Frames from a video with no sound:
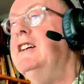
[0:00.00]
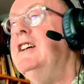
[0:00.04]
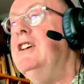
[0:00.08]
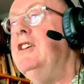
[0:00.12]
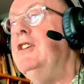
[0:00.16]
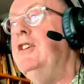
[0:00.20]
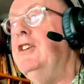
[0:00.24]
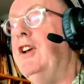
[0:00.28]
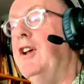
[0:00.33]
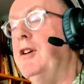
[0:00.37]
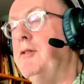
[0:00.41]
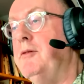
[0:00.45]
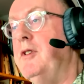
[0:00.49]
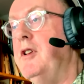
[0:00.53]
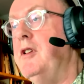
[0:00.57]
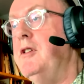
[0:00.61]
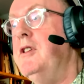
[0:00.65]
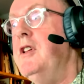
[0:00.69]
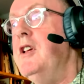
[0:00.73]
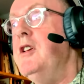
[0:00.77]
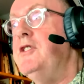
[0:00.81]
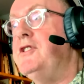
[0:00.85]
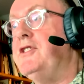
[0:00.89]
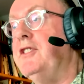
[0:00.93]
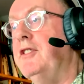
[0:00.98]
you know,
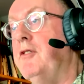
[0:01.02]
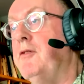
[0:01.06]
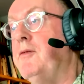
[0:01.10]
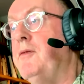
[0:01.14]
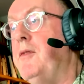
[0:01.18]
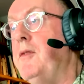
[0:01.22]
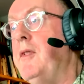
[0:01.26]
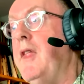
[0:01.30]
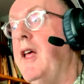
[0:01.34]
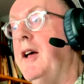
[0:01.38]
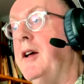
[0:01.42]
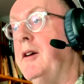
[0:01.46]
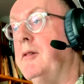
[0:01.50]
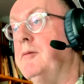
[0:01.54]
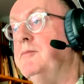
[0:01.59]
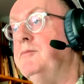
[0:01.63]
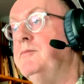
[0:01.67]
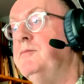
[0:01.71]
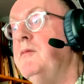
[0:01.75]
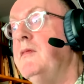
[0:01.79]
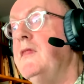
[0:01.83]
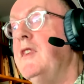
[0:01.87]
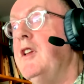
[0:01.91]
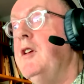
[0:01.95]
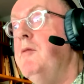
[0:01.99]
sort of
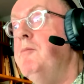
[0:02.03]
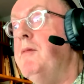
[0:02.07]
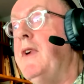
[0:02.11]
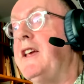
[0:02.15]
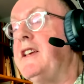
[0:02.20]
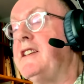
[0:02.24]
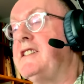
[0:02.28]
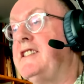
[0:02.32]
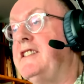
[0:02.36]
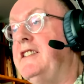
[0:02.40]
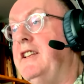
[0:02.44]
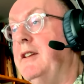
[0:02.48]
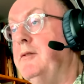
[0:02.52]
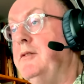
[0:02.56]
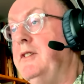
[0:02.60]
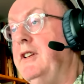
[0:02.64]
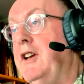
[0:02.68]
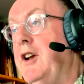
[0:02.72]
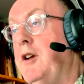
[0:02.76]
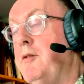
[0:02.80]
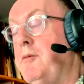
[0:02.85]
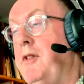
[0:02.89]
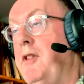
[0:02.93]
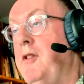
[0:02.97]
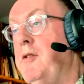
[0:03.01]
makes that, you
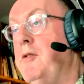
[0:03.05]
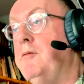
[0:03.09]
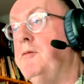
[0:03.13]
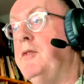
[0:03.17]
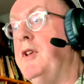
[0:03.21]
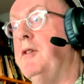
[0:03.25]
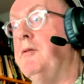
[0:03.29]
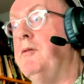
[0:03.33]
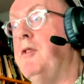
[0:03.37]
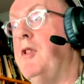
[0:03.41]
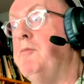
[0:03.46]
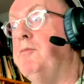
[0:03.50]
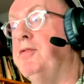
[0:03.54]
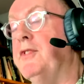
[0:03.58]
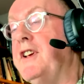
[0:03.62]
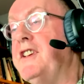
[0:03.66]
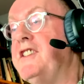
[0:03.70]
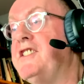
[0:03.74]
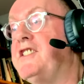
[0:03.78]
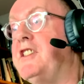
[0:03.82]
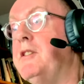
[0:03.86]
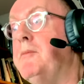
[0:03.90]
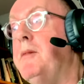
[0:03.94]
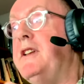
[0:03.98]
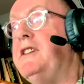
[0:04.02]
know,
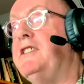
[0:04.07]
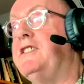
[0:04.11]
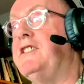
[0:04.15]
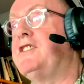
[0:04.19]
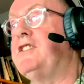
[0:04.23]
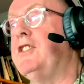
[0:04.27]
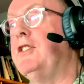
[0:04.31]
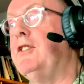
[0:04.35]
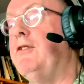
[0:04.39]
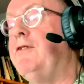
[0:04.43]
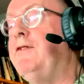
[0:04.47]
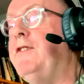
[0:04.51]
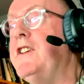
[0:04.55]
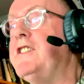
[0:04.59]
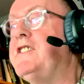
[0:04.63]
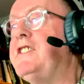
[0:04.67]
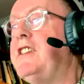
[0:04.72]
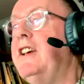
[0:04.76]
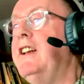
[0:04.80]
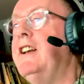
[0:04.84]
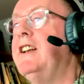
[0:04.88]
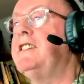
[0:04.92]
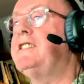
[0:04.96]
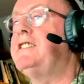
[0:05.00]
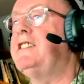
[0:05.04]
brings them into sort of
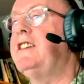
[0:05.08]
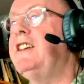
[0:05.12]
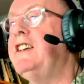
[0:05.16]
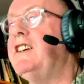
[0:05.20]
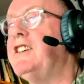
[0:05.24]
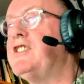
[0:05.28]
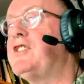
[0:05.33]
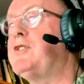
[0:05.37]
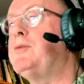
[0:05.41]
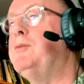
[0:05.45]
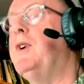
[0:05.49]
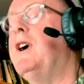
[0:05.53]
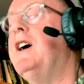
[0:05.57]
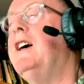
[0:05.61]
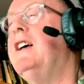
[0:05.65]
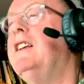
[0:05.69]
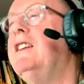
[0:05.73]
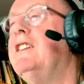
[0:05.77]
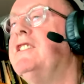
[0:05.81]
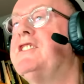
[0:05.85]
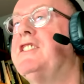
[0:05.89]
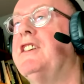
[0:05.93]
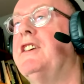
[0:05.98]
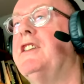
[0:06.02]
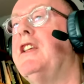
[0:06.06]
fertility as
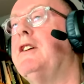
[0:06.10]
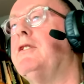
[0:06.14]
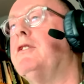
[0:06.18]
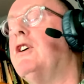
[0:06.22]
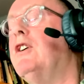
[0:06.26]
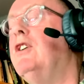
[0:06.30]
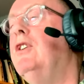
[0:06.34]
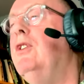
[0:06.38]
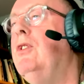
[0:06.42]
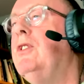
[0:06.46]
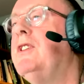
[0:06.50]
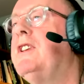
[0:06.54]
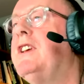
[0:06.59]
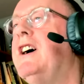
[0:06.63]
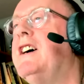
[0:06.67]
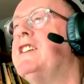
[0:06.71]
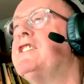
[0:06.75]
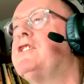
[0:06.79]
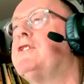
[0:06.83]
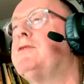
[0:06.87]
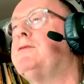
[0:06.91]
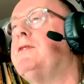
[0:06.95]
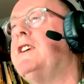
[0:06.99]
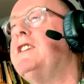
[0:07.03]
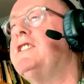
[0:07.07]
well. So there are all
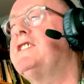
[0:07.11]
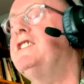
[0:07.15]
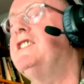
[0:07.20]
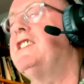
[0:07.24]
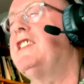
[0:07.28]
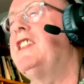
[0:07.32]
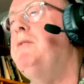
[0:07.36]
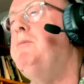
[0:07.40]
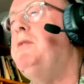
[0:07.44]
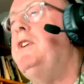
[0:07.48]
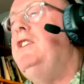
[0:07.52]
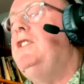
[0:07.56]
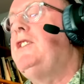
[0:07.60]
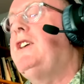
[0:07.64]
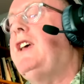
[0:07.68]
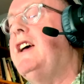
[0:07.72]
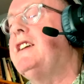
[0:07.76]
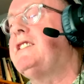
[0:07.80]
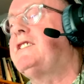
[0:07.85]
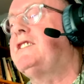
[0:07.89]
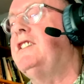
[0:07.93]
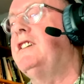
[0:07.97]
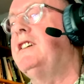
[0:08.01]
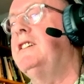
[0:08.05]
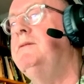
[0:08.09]
kinds of reasons. And then when you
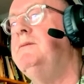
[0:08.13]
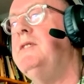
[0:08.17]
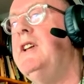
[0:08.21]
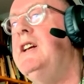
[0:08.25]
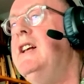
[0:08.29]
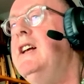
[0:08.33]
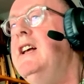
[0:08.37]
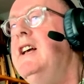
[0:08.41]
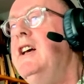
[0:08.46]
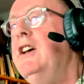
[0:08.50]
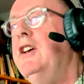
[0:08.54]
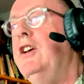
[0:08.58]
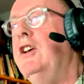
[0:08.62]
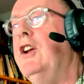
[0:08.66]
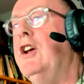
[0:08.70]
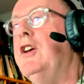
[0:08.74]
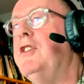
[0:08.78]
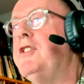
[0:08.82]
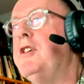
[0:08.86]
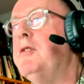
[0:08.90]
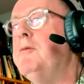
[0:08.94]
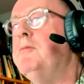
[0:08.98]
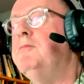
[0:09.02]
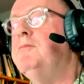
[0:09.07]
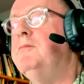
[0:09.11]
get to, you know,
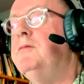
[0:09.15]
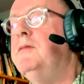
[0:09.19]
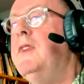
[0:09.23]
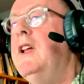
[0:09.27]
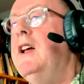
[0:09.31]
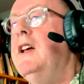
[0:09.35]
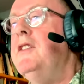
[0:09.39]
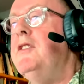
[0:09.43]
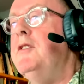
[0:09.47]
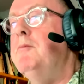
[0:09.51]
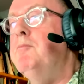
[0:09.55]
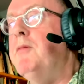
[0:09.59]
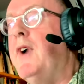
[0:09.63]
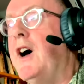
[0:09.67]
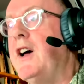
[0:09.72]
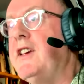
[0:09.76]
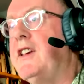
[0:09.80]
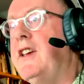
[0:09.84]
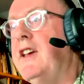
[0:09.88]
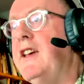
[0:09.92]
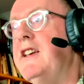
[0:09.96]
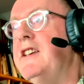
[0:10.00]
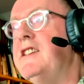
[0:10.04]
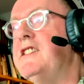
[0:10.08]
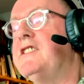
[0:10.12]
the
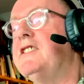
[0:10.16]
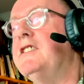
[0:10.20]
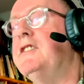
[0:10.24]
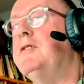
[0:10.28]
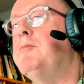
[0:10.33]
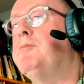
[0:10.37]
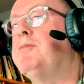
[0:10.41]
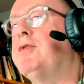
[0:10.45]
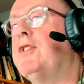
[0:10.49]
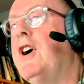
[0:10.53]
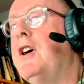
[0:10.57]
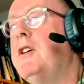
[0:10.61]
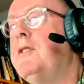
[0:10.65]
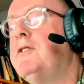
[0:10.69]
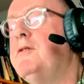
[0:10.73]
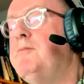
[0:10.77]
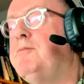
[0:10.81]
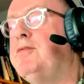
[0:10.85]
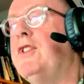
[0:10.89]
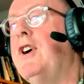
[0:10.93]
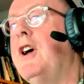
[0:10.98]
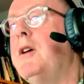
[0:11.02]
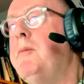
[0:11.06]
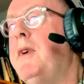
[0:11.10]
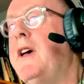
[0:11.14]
monkeys and
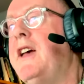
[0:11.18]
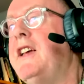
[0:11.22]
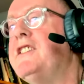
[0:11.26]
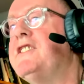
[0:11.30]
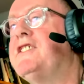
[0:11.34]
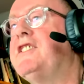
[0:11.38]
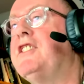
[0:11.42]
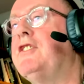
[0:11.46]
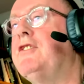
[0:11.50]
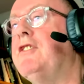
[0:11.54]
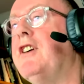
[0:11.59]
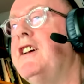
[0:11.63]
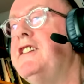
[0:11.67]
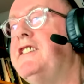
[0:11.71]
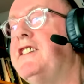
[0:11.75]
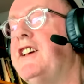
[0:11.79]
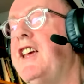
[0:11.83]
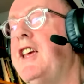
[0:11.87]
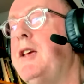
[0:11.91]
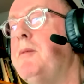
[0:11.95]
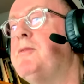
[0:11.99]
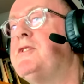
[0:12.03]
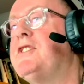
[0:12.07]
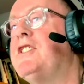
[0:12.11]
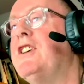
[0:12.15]
primates, the great
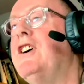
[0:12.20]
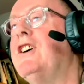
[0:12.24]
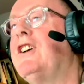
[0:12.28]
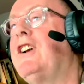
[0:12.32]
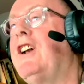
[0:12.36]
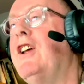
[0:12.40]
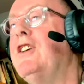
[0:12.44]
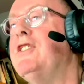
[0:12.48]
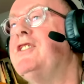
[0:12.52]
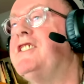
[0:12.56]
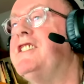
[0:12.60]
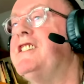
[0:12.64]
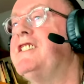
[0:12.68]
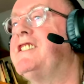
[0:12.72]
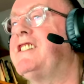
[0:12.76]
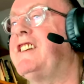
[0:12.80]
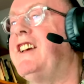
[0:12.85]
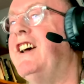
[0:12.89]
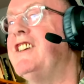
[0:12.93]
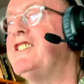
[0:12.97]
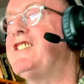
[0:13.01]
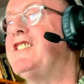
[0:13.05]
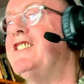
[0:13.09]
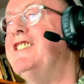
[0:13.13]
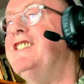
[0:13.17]
apes, our closest
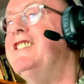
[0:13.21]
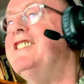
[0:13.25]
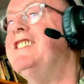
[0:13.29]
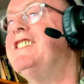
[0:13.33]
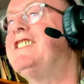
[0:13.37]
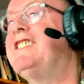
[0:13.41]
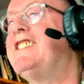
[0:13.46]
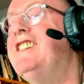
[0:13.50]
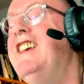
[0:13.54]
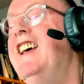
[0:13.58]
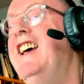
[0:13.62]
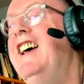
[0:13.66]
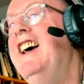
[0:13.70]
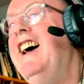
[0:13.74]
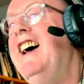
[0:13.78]
cousins,